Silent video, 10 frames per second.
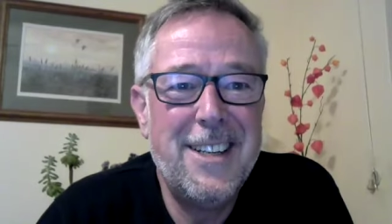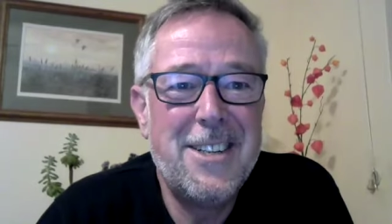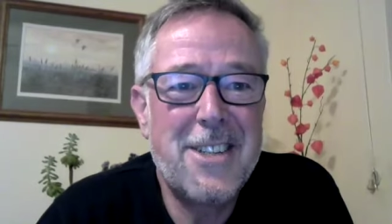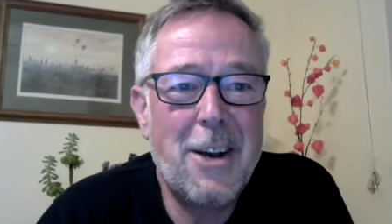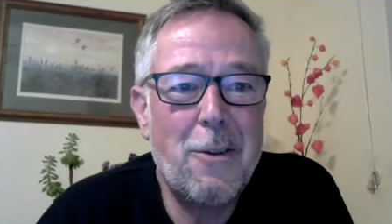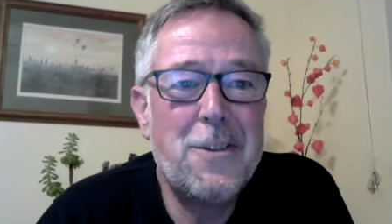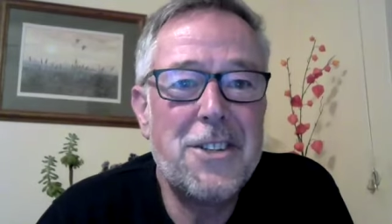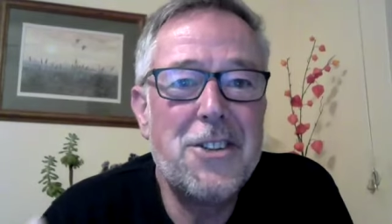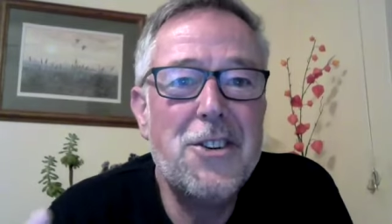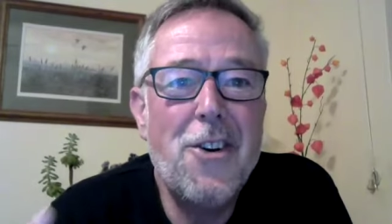Self
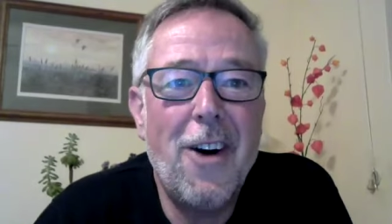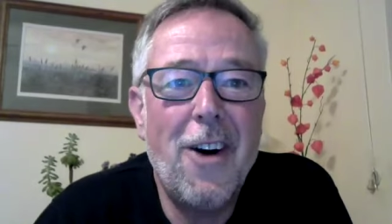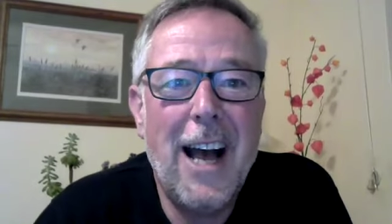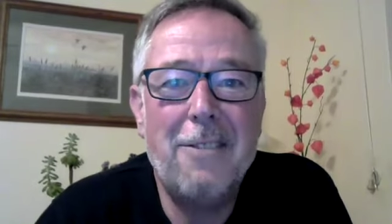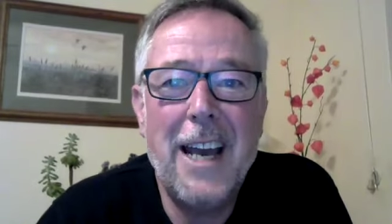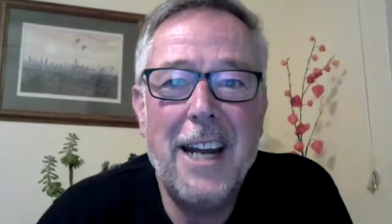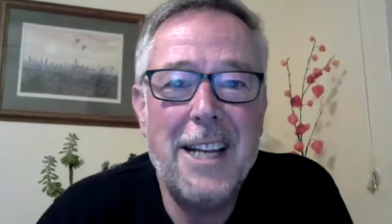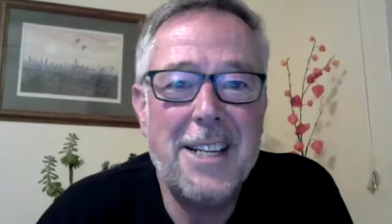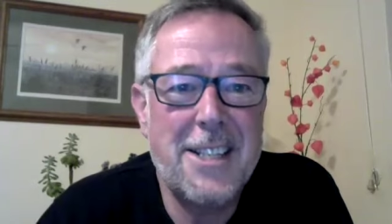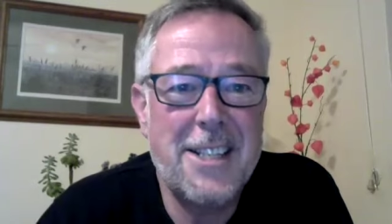does not have
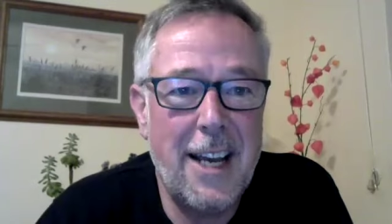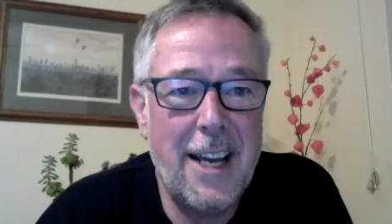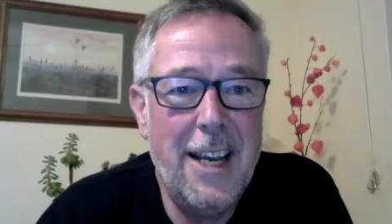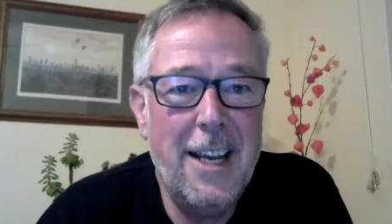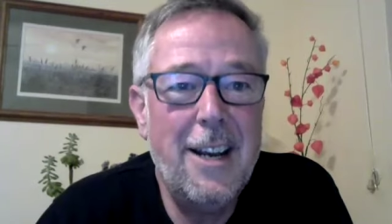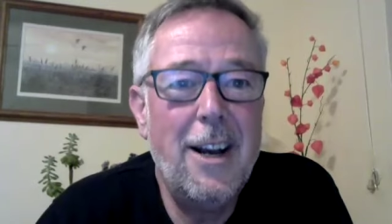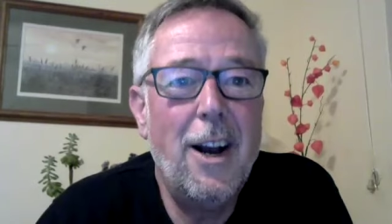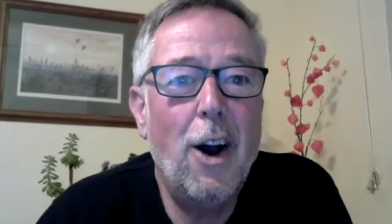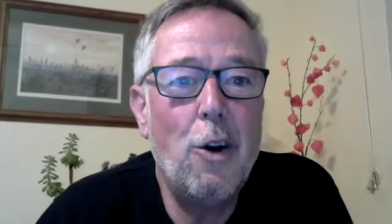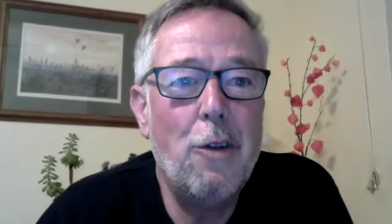any say
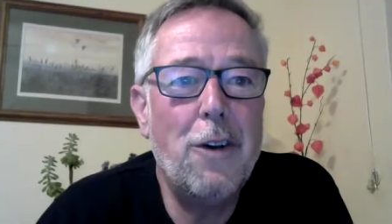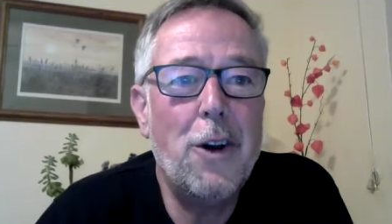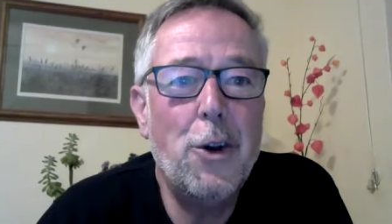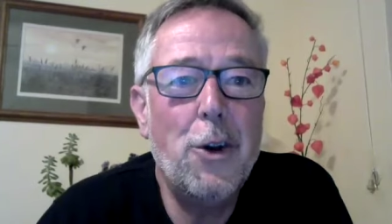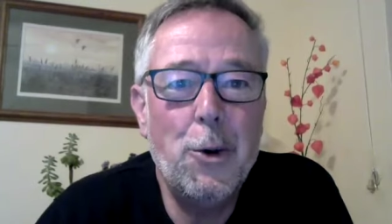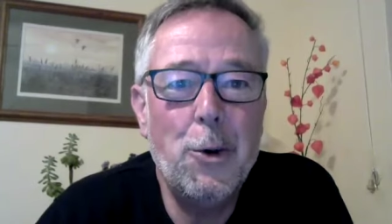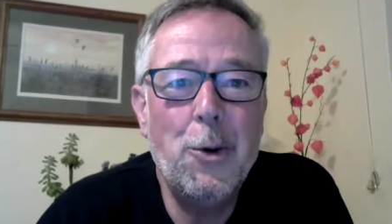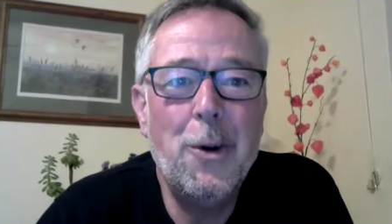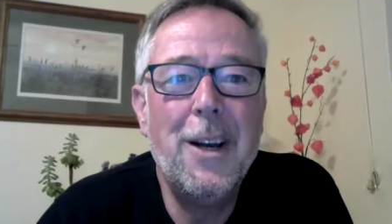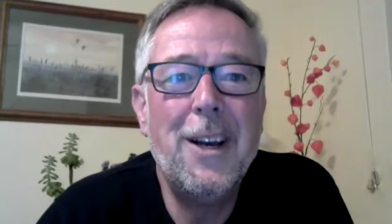over
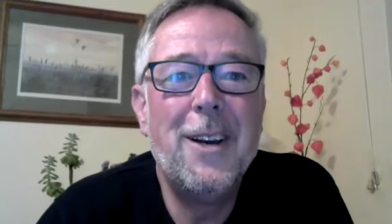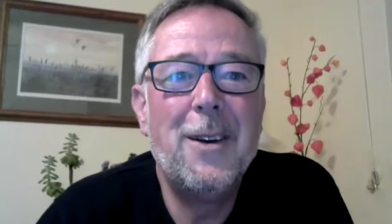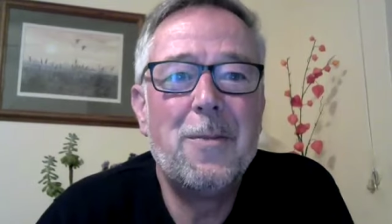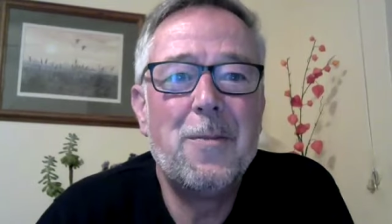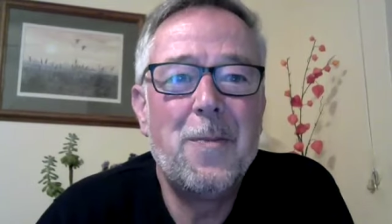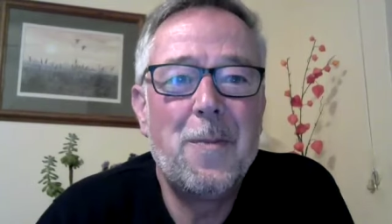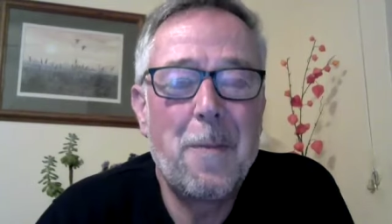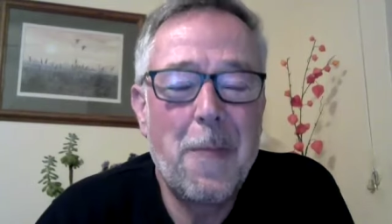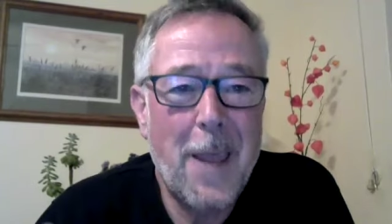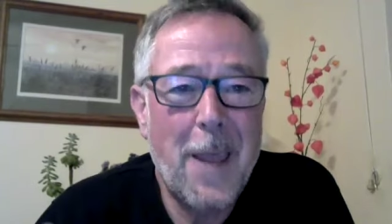who
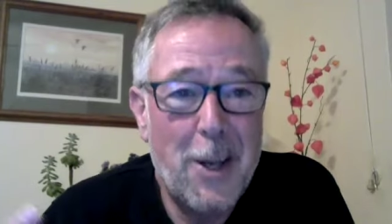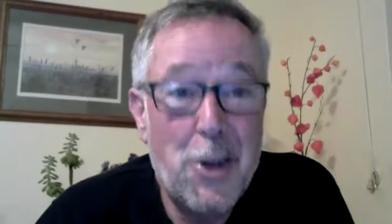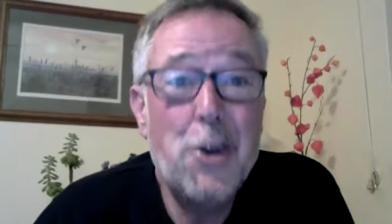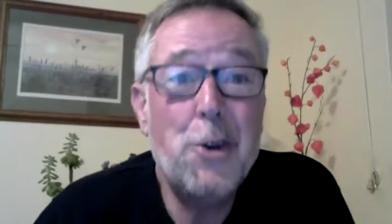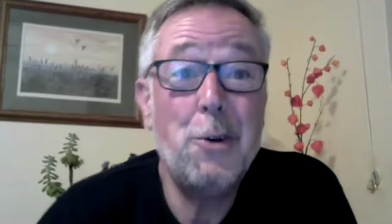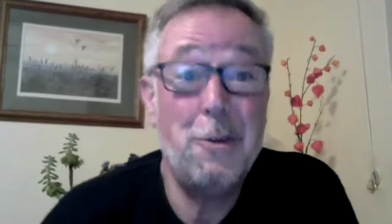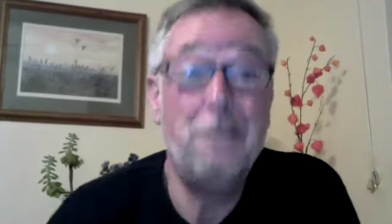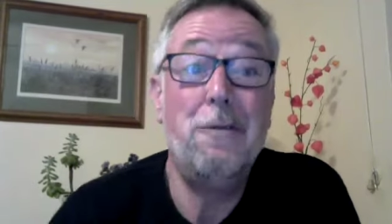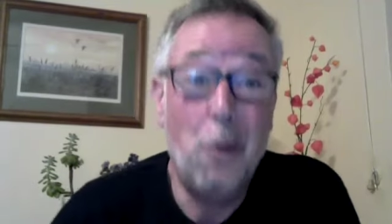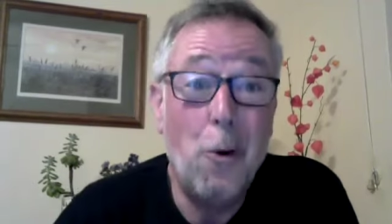you
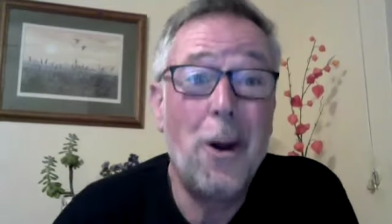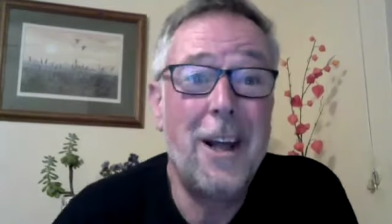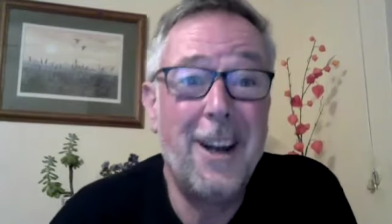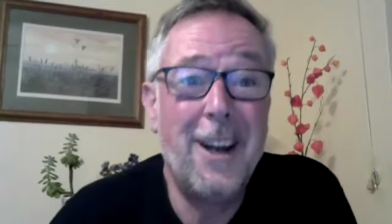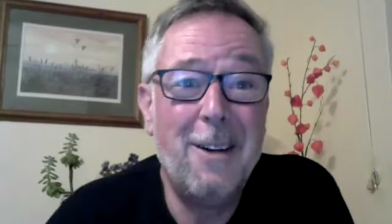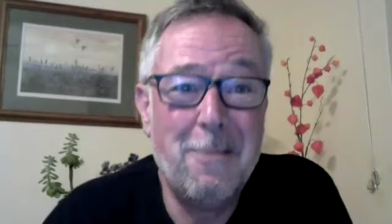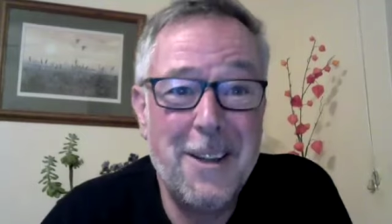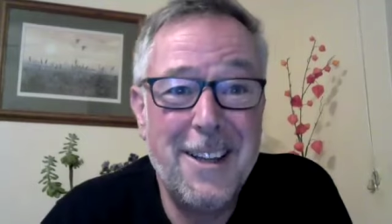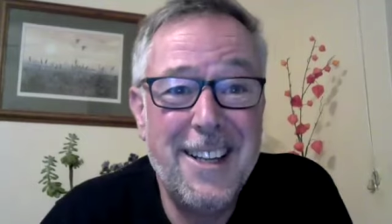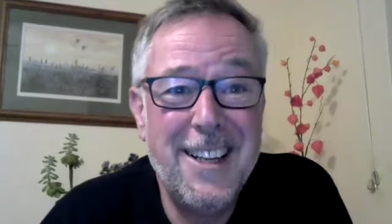fall in love
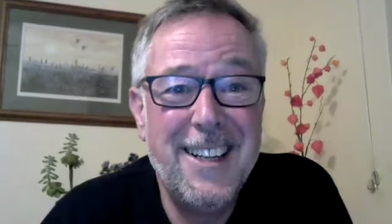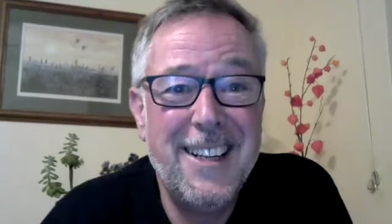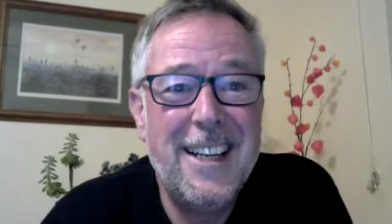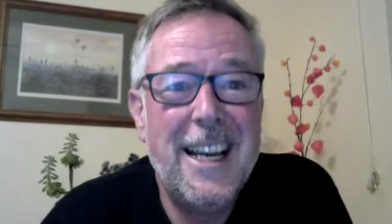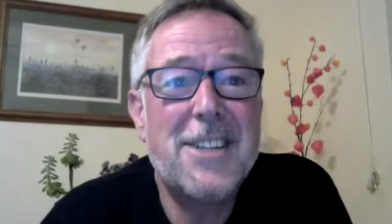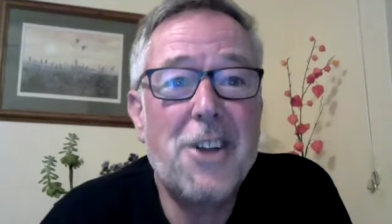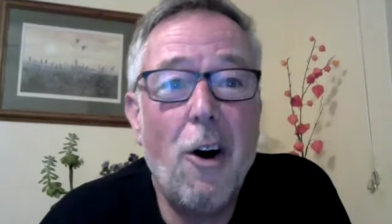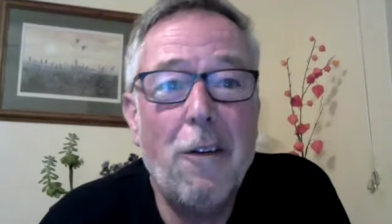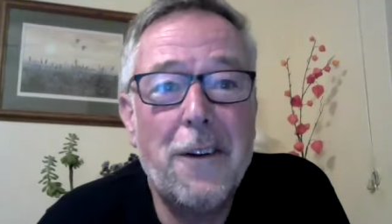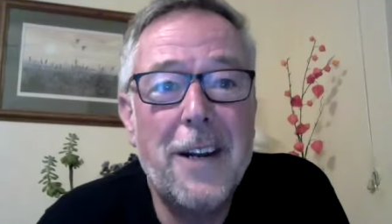with. It's
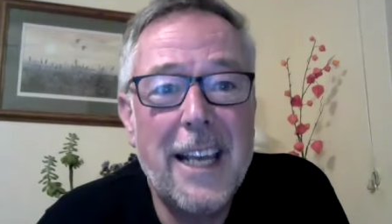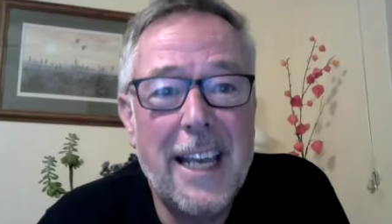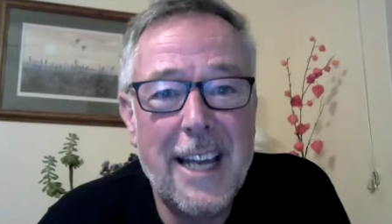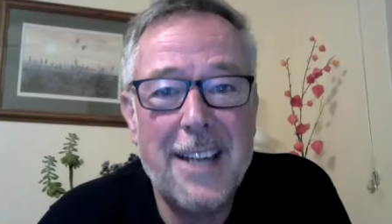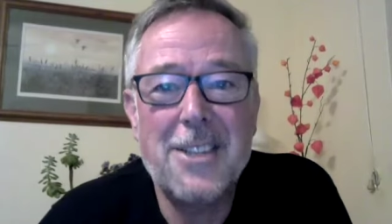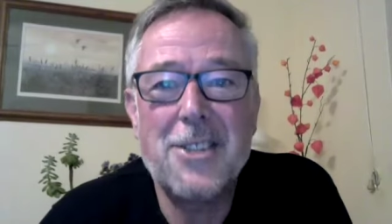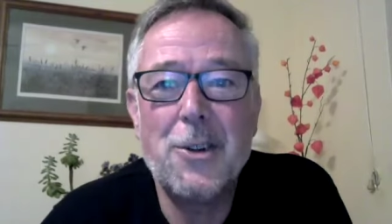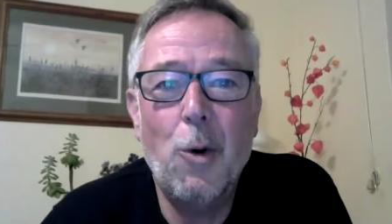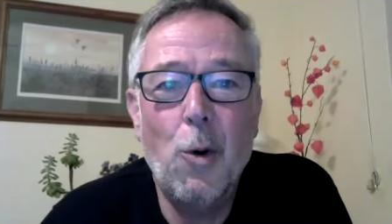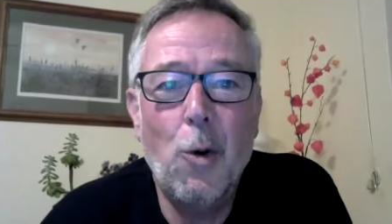often against
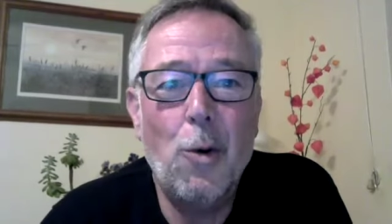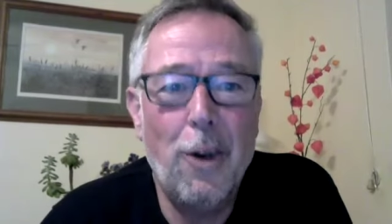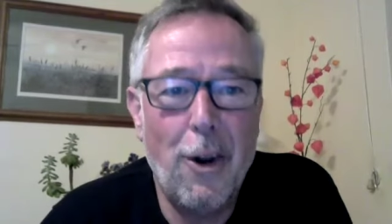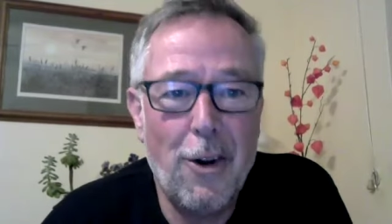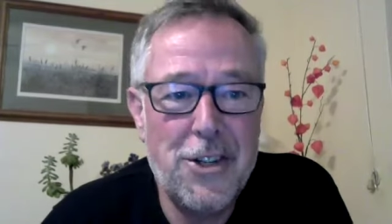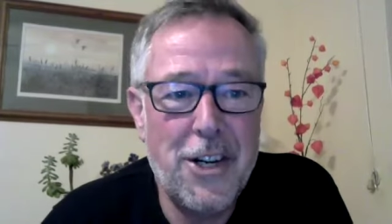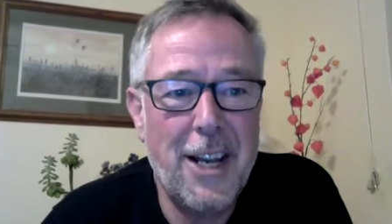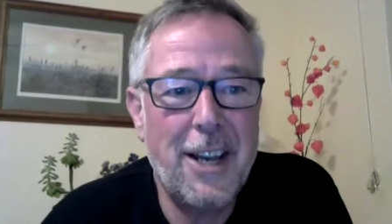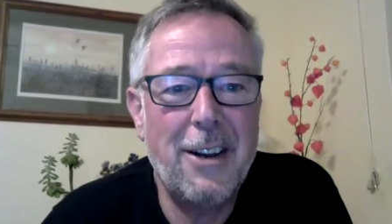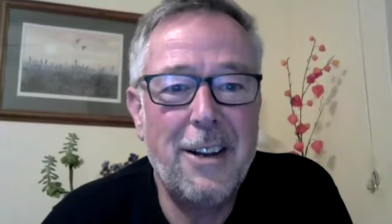all
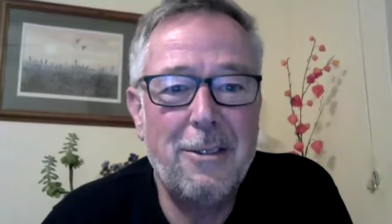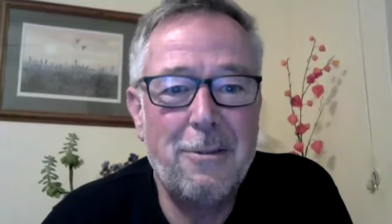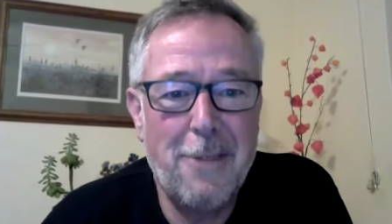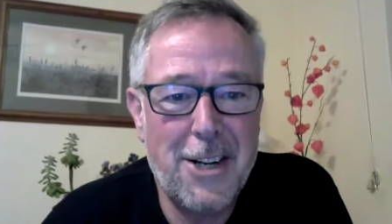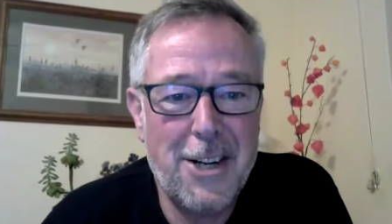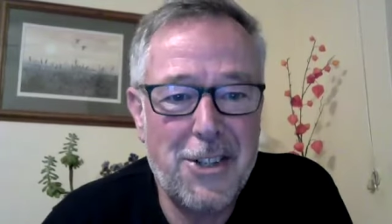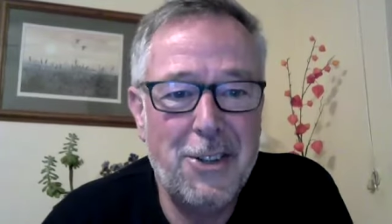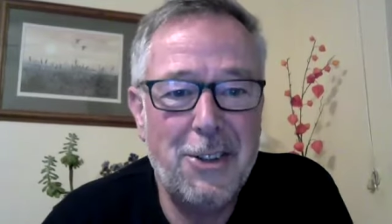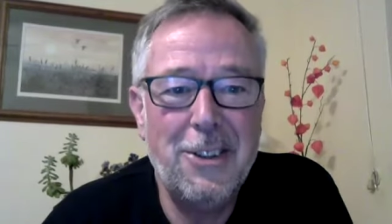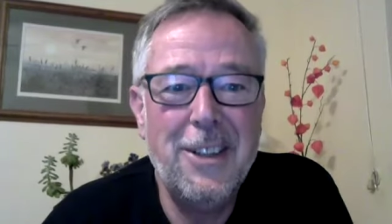logic,
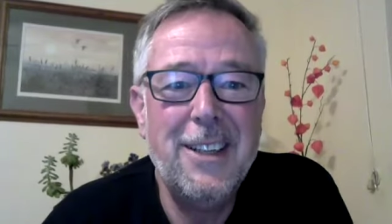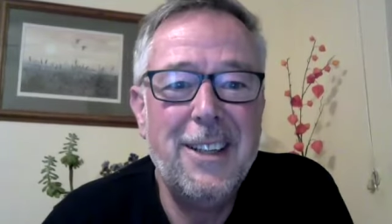rational.